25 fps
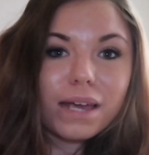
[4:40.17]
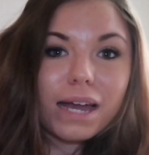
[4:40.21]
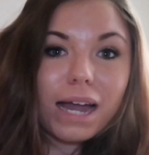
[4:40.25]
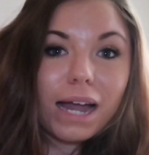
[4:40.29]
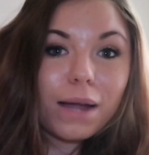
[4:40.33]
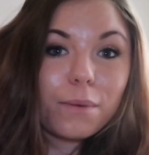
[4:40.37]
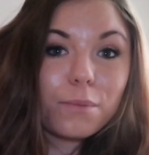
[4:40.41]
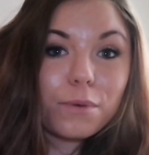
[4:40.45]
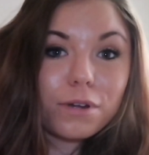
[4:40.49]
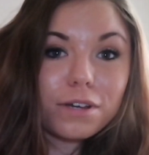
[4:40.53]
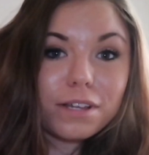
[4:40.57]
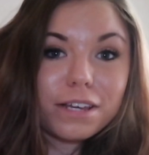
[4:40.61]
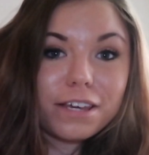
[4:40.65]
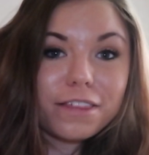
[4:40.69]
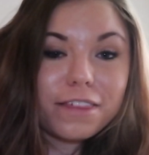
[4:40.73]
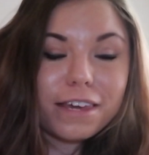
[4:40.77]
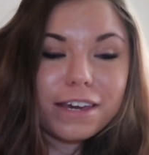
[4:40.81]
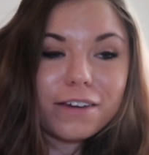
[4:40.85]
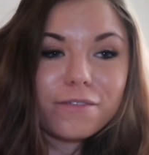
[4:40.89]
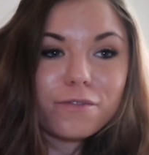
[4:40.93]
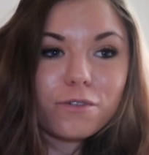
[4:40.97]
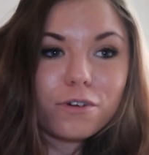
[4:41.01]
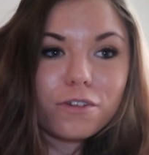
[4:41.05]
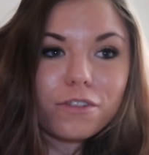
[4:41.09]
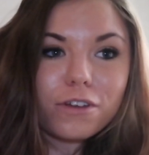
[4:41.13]
I'm really
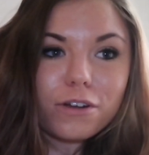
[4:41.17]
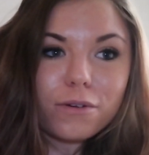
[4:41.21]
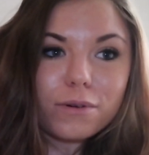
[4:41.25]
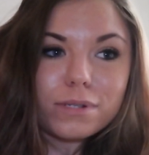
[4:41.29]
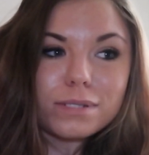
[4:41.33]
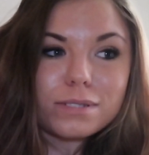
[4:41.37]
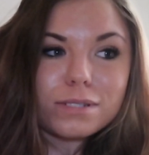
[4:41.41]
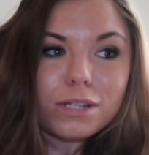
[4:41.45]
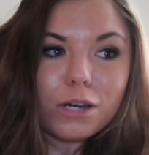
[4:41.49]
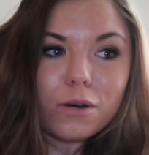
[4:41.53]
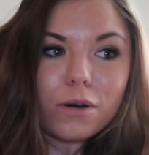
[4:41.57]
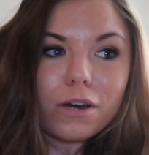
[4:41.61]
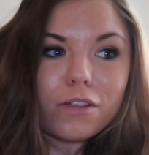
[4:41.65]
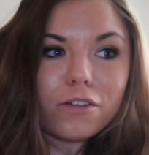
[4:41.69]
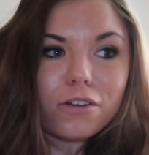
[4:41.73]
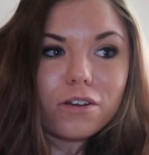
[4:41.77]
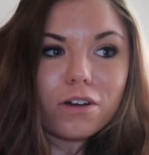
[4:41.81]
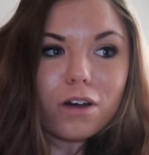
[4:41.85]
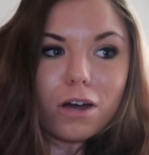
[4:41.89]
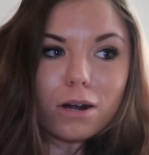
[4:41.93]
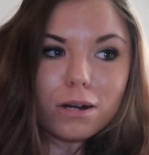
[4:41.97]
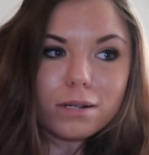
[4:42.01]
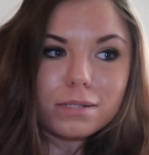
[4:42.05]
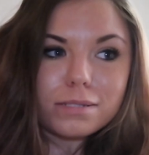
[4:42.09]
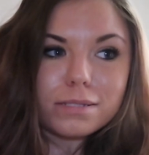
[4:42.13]
thankful there was no other
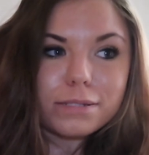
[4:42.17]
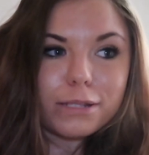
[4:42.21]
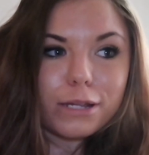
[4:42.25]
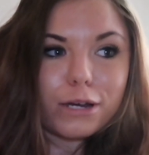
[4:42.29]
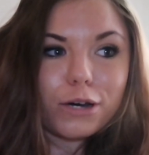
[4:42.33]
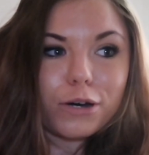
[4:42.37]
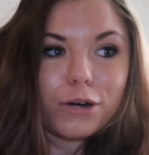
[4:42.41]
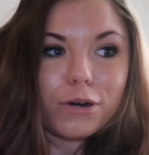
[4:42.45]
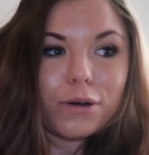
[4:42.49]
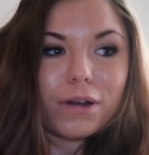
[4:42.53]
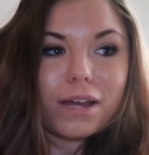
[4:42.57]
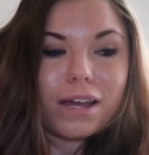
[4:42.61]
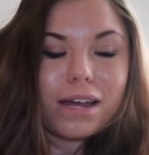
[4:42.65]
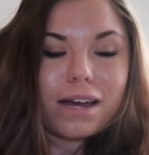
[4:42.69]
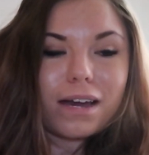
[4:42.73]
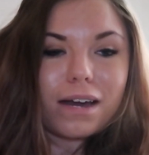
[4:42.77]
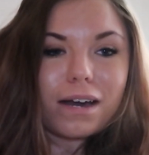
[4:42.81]
cars though.